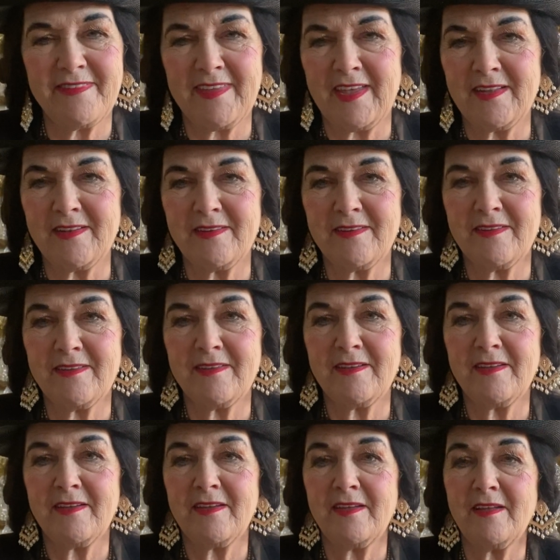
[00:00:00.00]
scent,
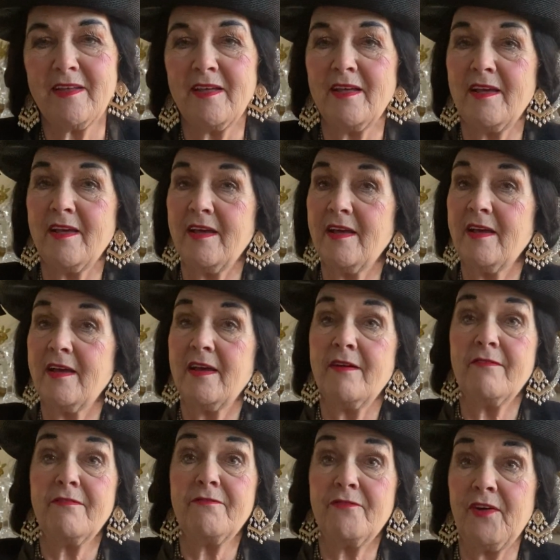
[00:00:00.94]

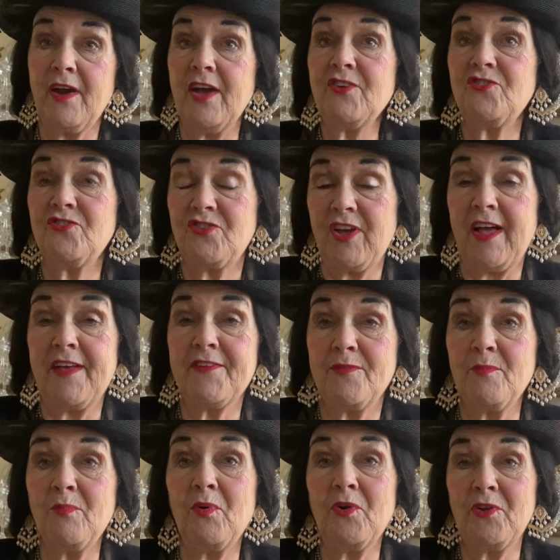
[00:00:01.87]
fresh
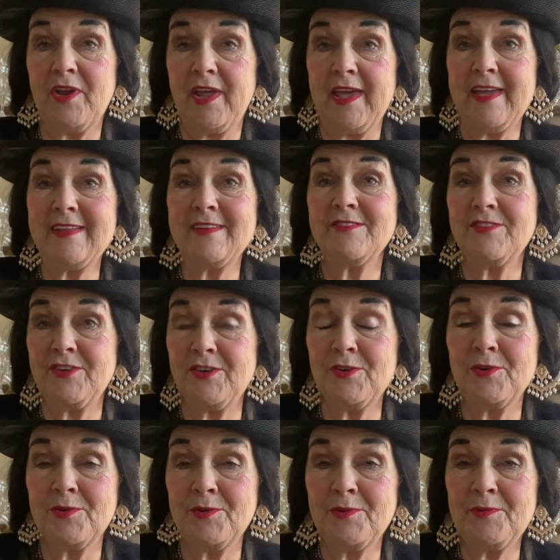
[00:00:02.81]
as morning
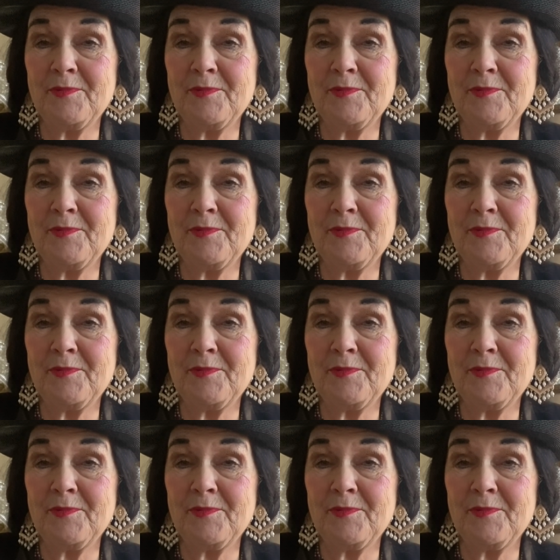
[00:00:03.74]
dew.